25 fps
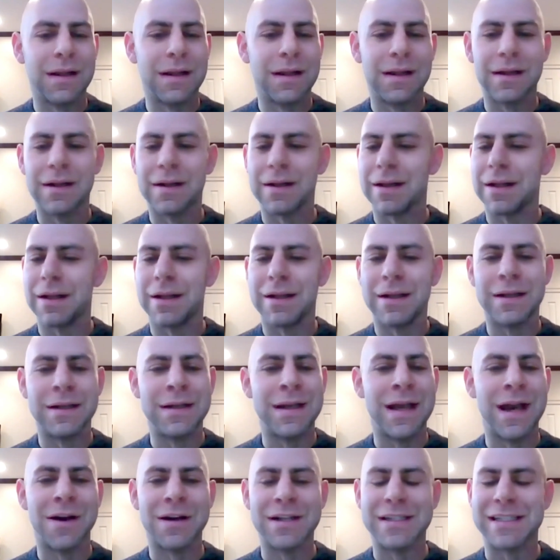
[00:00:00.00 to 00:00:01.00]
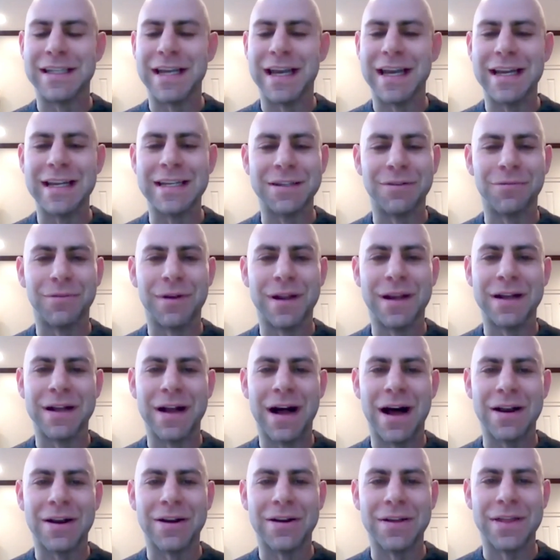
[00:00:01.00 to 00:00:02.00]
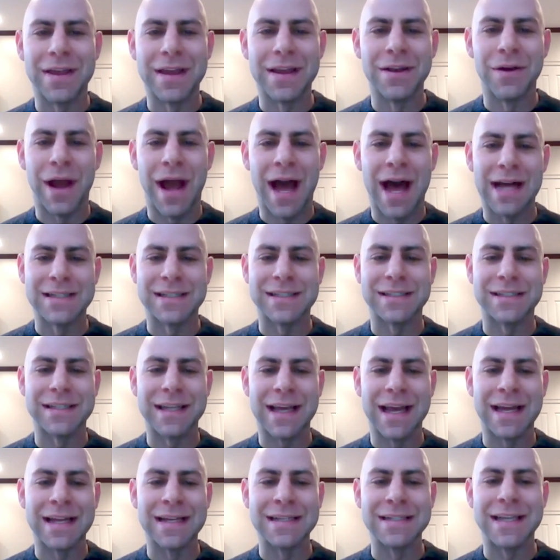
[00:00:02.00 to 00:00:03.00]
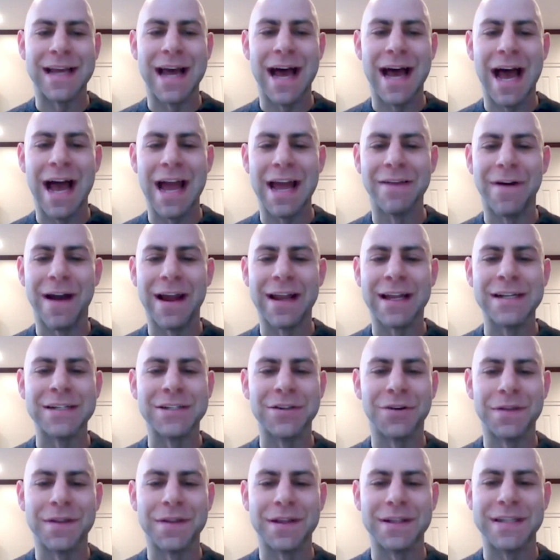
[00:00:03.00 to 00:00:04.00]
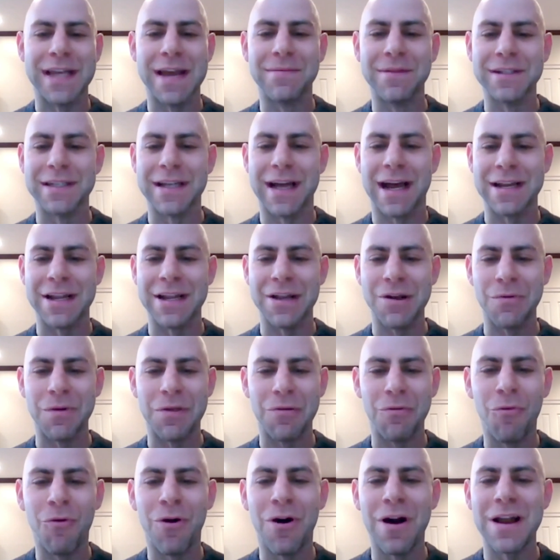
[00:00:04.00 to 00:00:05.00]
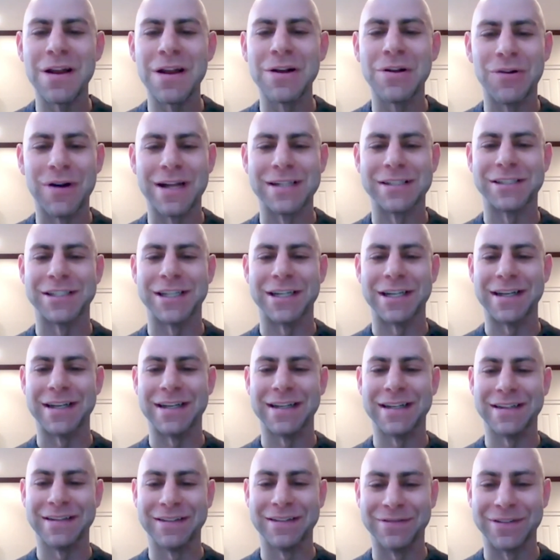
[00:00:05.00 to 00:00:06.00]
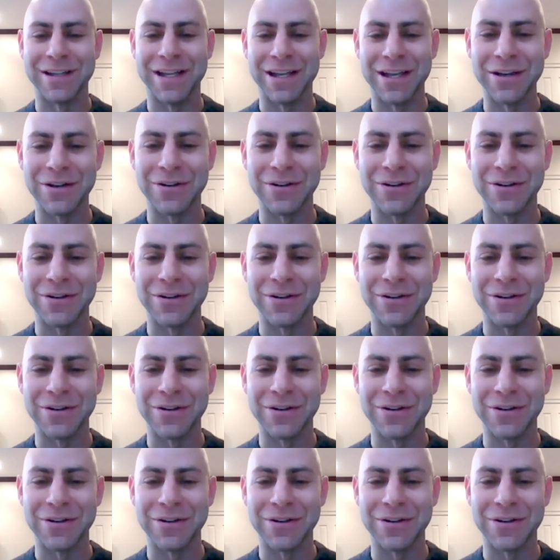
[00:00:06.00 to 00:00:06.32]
No, it's a real honor that you asked. And if I can turn the tables on you with one question for you.